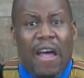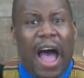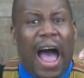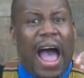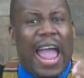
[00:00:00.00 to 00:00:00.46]

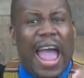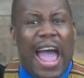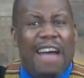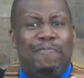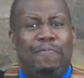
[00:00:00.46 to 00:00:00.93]
"I
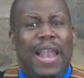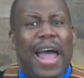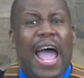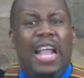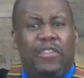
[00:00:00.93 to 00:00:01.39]
have
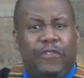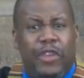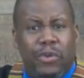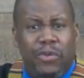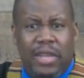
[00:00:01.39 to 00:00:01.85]
plans for
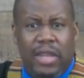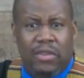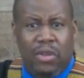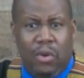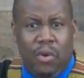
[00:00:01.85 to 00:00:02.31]
you," says
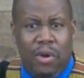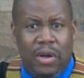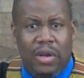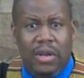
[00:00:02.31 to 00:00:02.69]
the Lord,